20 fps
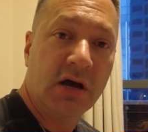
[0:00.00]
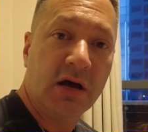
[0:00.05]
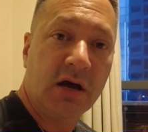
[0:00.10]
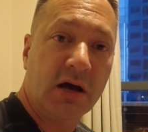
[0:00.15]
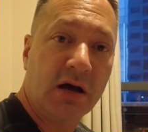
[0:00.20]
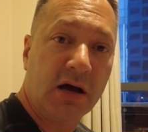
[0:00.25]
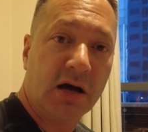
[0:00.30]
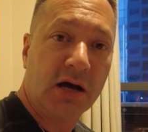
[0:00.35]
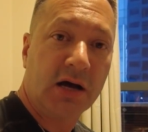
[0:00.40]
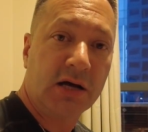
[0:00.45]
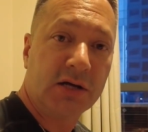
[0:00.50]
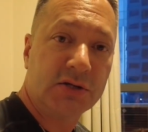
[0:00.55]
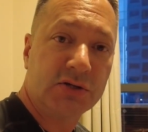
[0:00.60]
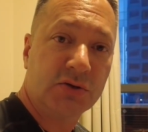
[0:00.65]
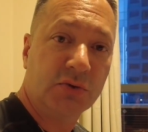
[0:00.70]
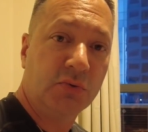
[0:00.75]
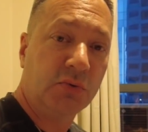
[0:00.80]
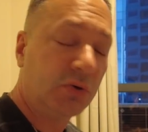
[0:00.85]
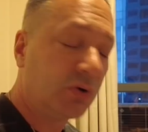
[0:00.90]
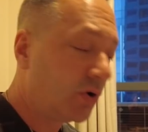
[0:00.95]

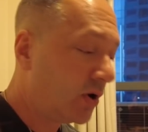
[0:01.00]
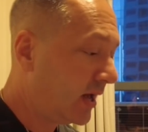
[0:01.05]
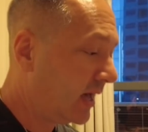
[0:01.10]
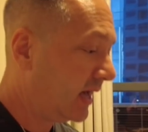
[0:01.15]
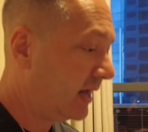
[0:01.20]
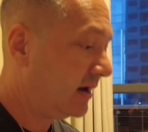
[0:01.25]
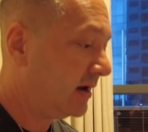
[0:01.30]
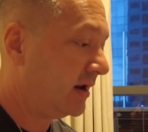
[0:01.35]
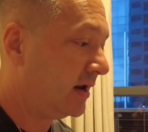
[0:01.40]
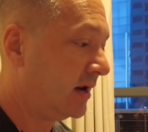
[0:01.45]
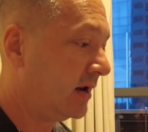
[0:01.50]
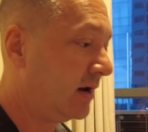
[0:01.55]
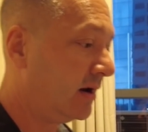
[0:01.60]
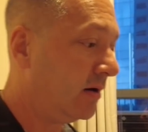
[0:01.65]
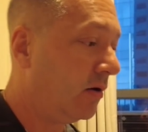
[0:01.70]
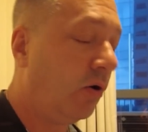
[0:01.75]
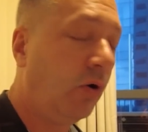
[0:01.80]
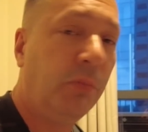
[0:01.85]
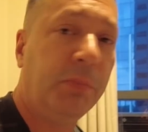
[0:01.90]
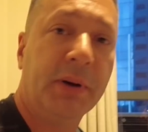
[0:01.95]
So we'll go ahead
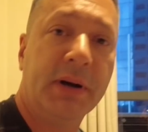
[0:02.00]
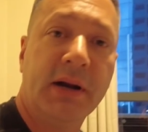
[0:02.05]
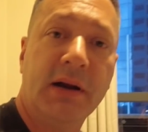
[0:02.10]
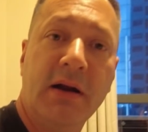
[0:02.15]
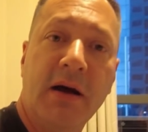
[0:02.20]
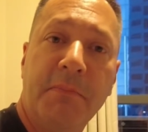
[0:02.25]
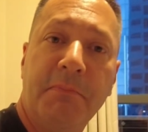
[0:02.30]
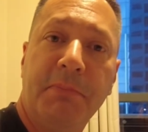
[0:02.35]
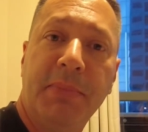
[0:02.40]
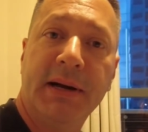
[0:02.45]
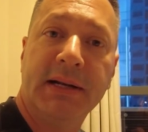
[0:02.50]
and open it up.